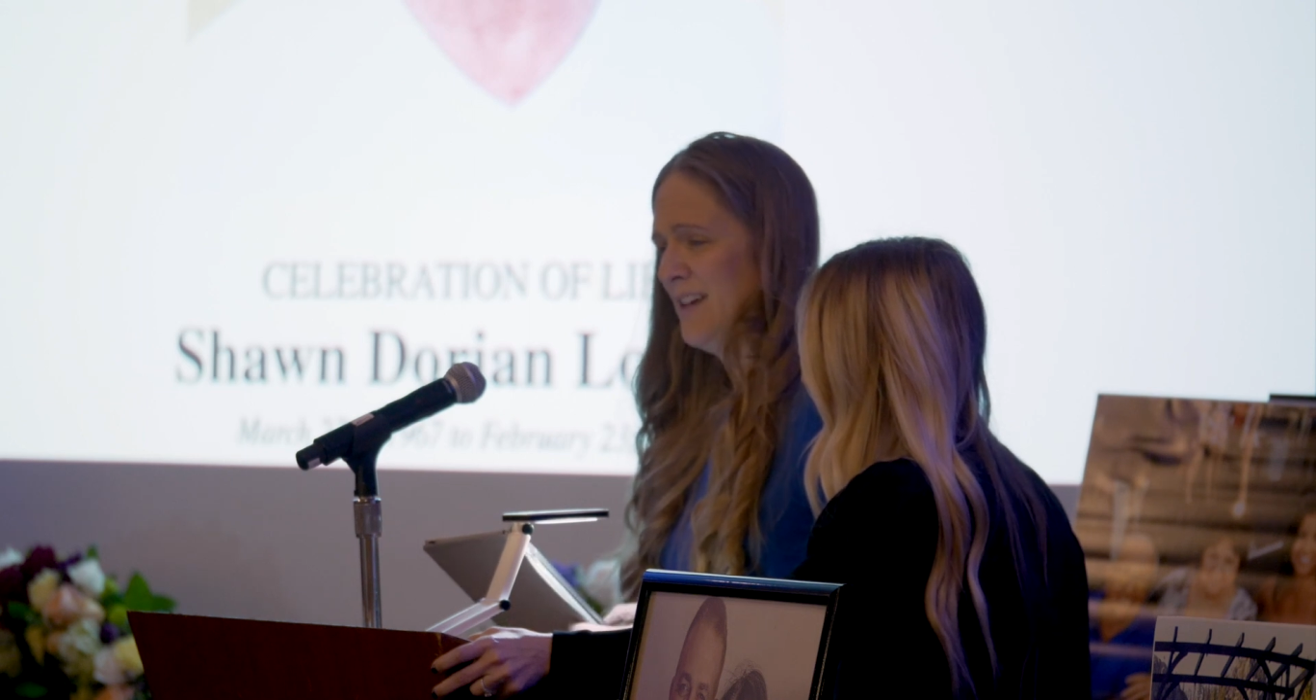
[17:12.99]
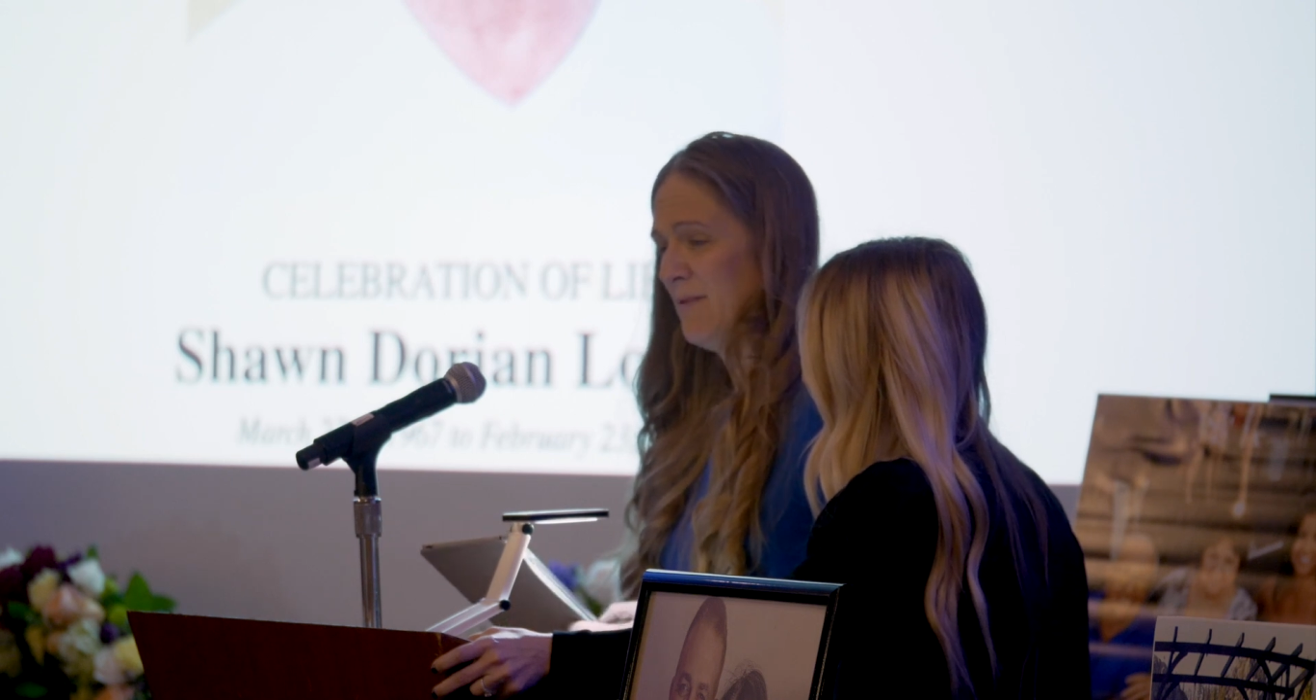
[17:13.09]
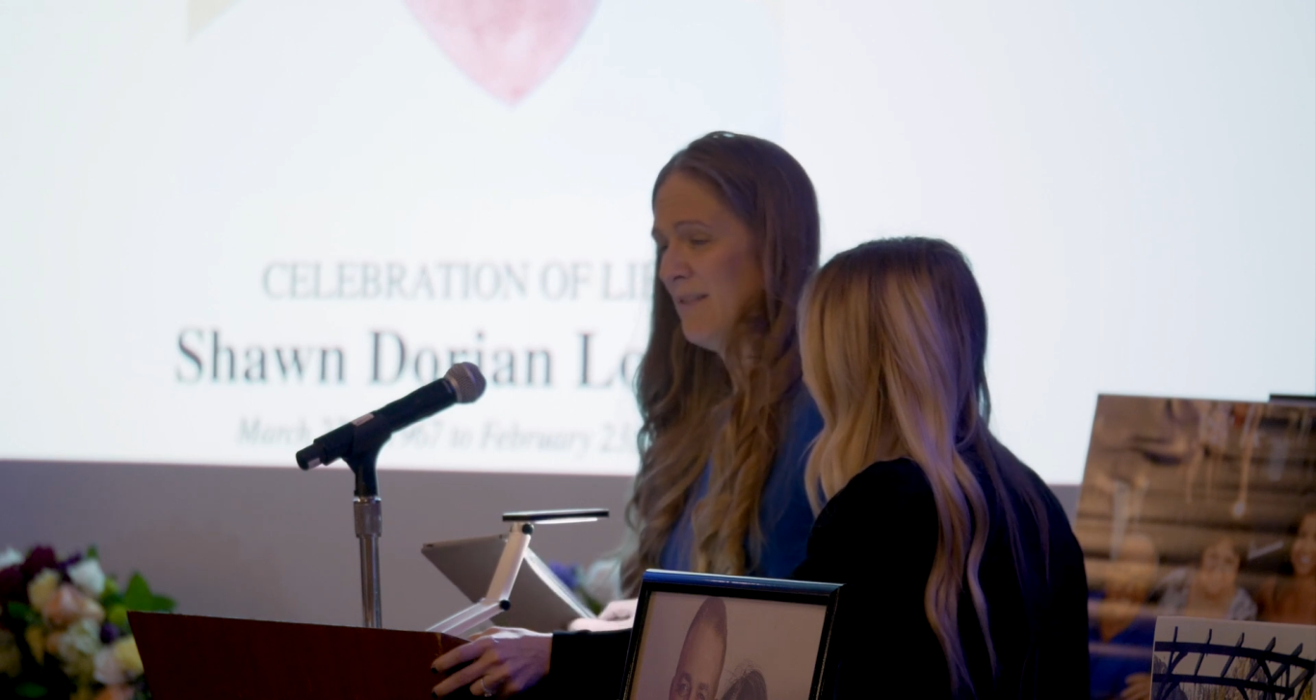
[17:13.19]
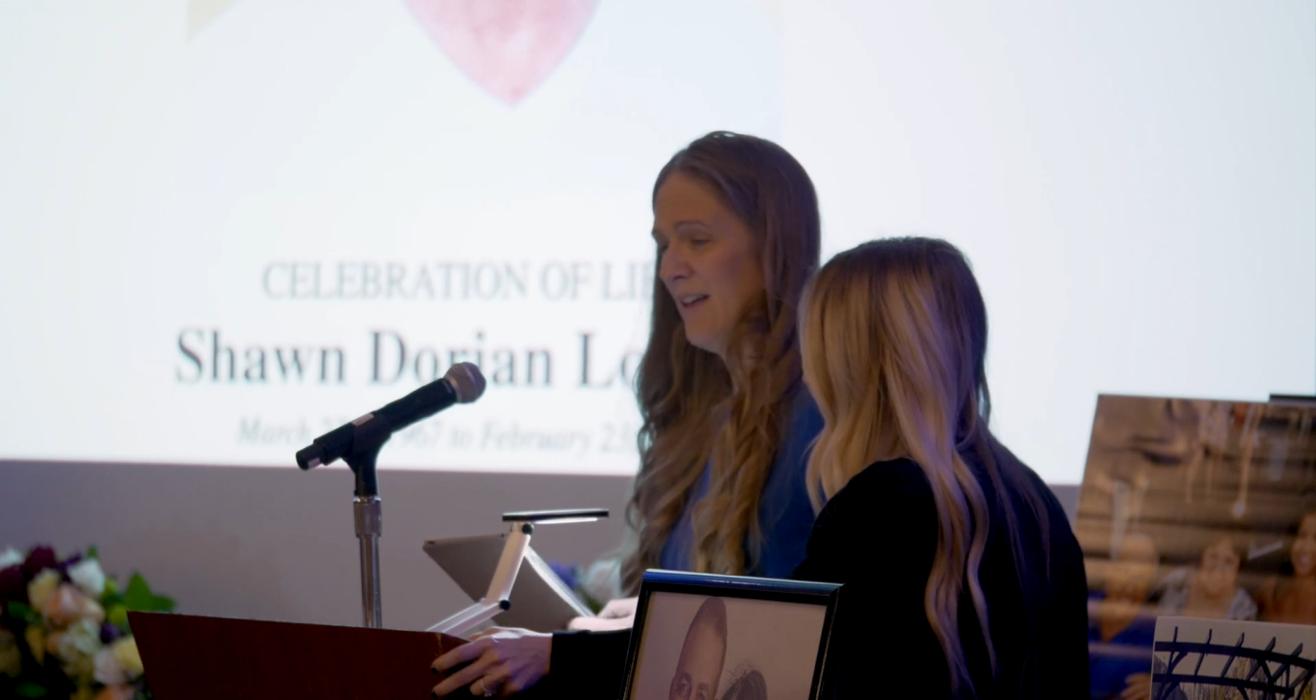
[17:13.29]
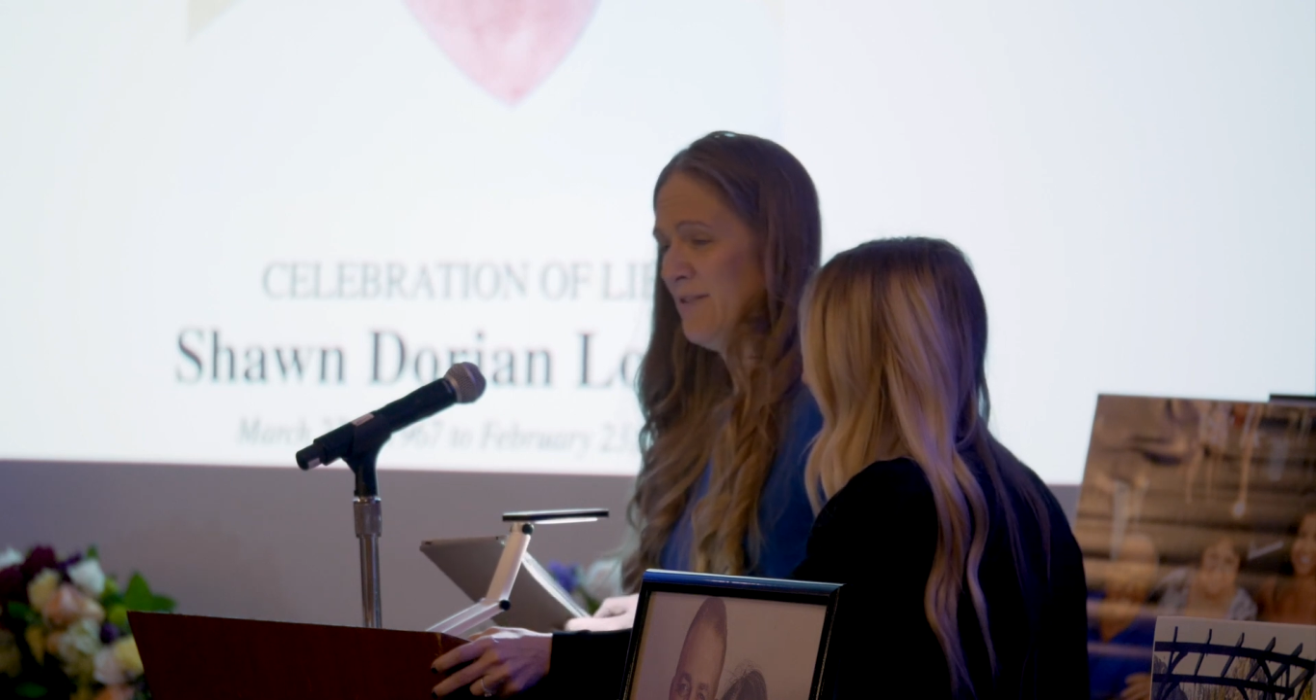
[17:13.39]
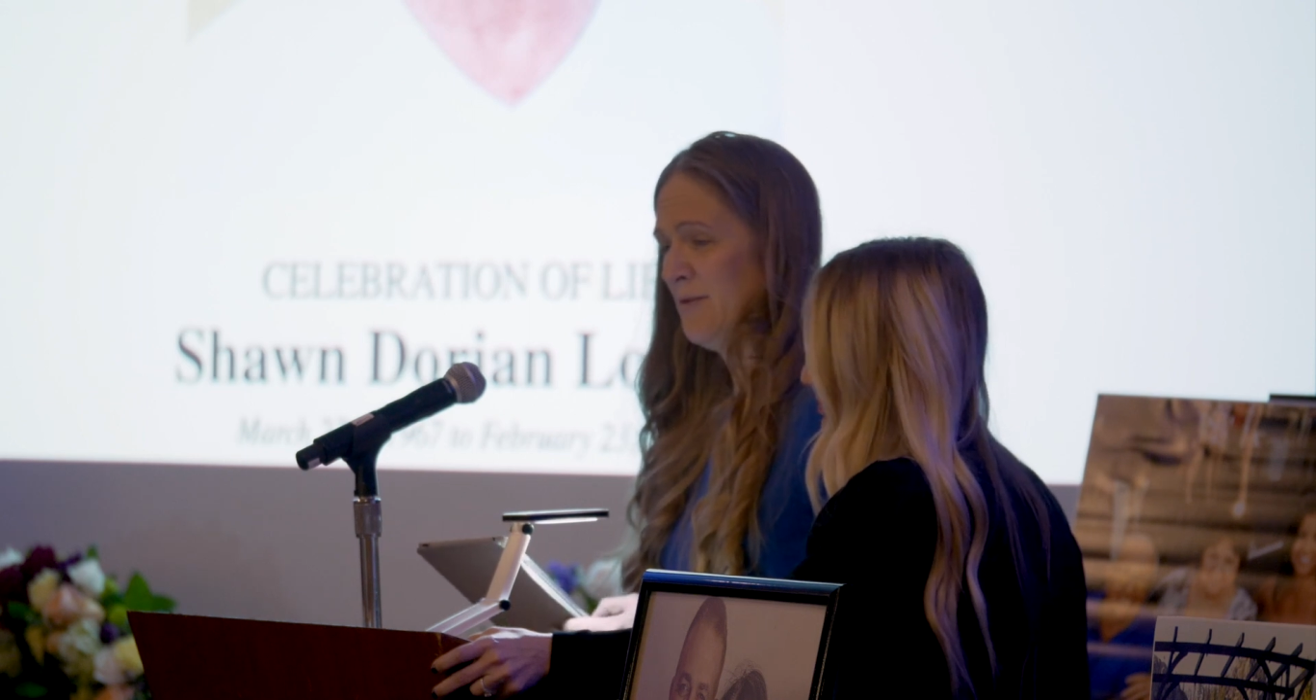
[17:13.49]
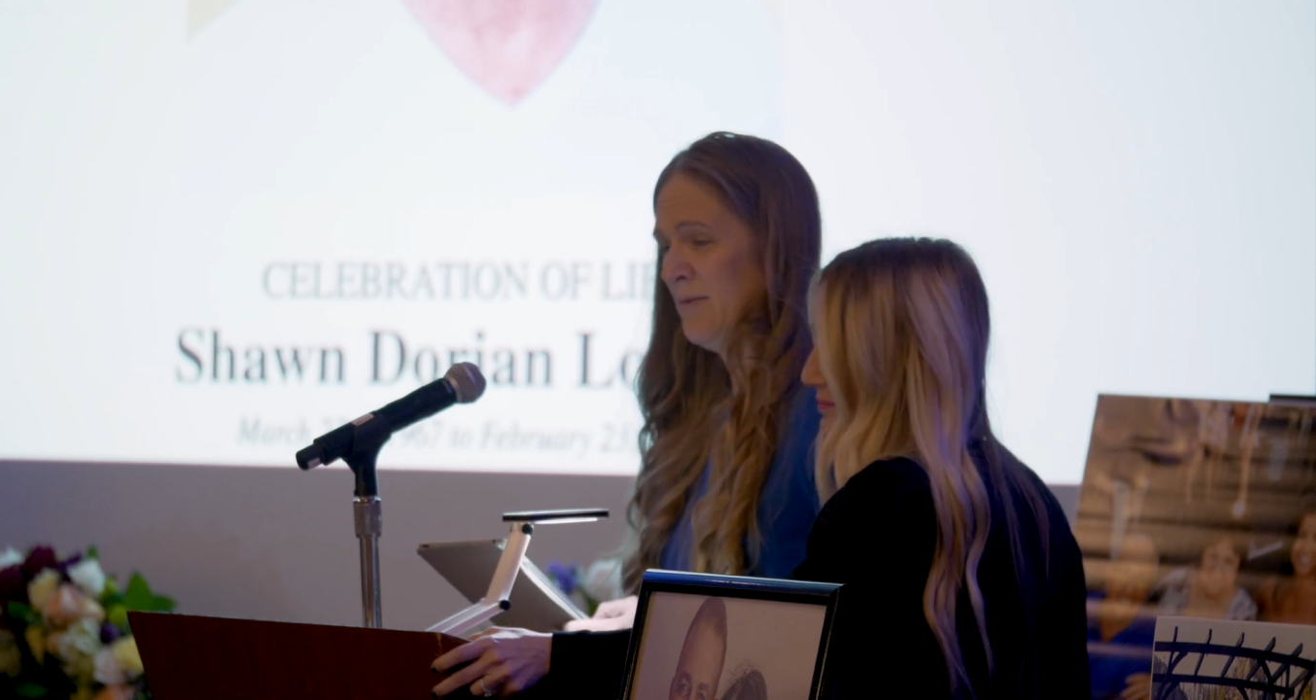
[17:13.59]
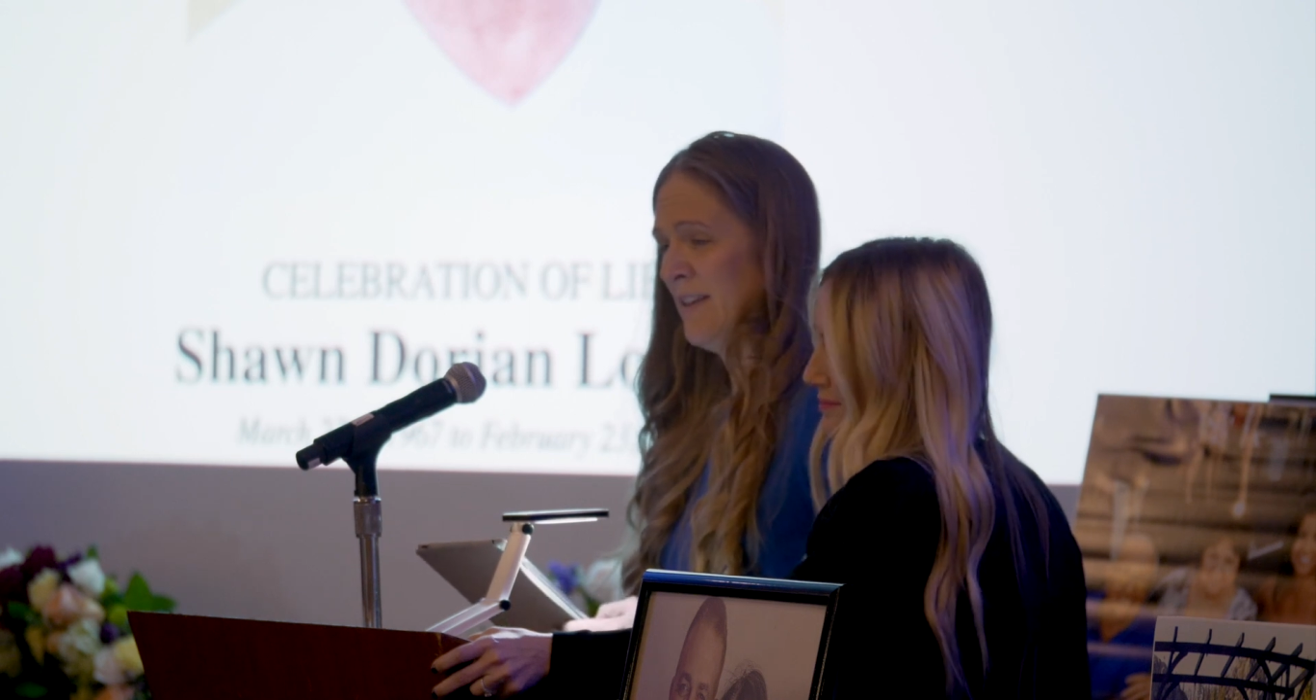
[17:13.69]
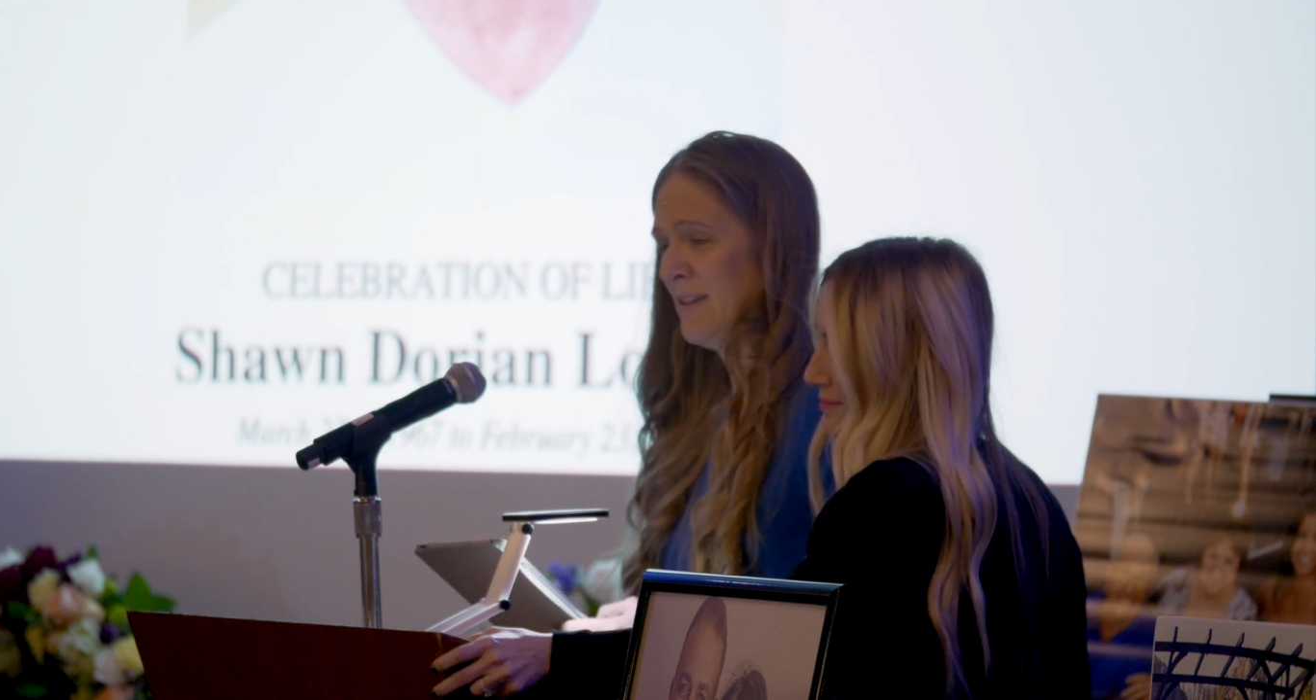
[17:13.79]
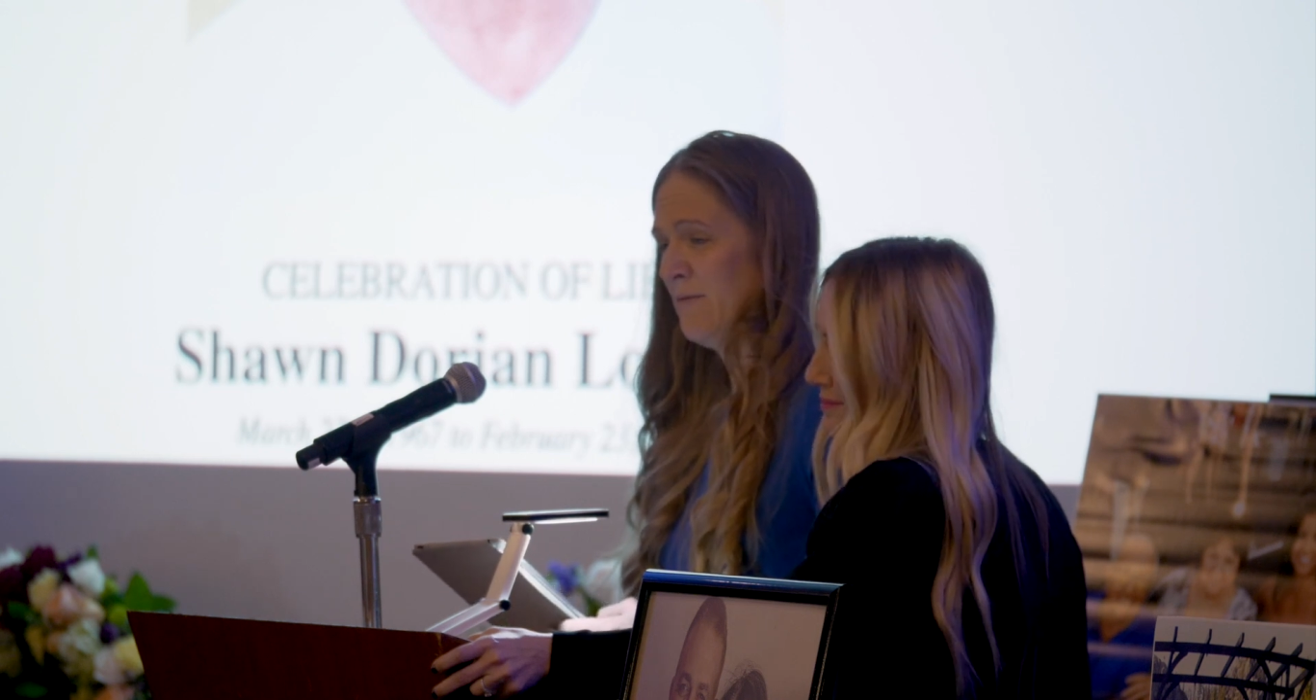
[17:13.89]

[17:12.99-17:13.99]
and we love you and thank